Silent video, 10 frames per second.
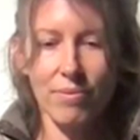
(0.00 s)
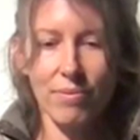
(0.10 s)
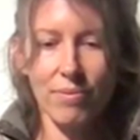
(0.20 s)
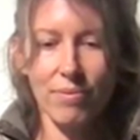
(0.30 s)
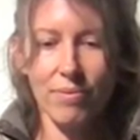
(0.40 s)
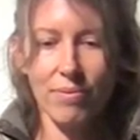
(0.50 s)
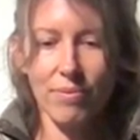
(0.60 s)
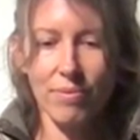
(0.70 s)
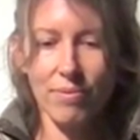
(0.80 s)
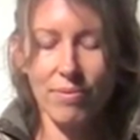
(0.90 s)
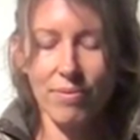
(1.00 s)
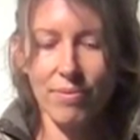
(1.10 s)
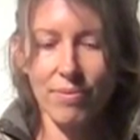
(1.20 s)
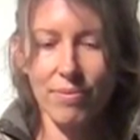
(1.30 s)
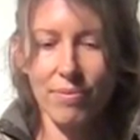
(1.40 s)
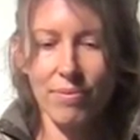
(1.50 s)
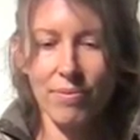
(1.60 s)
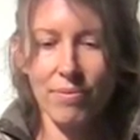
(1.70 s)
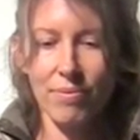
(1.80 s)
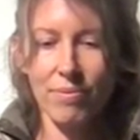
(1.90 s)

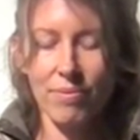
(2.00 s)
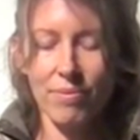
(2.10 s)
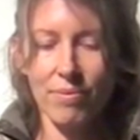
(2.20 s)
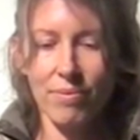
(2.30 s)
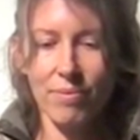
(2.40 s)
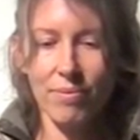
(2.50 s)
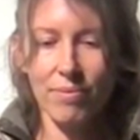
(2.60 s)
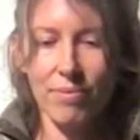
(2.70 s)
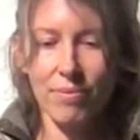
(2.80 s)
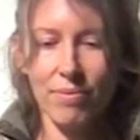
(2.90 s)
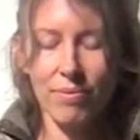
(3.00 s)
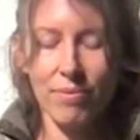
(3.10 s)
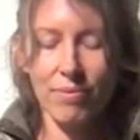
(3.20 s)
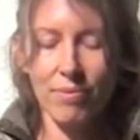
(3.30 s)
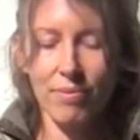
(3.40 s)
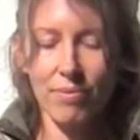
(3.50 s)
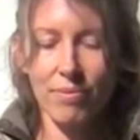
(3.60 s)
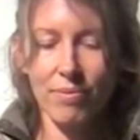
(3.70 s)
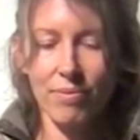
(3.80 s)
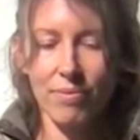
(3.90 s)

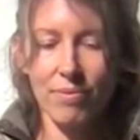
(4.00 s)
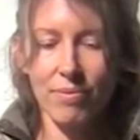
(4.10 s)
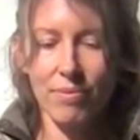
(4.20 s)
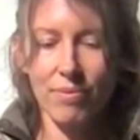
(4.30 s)
(silent)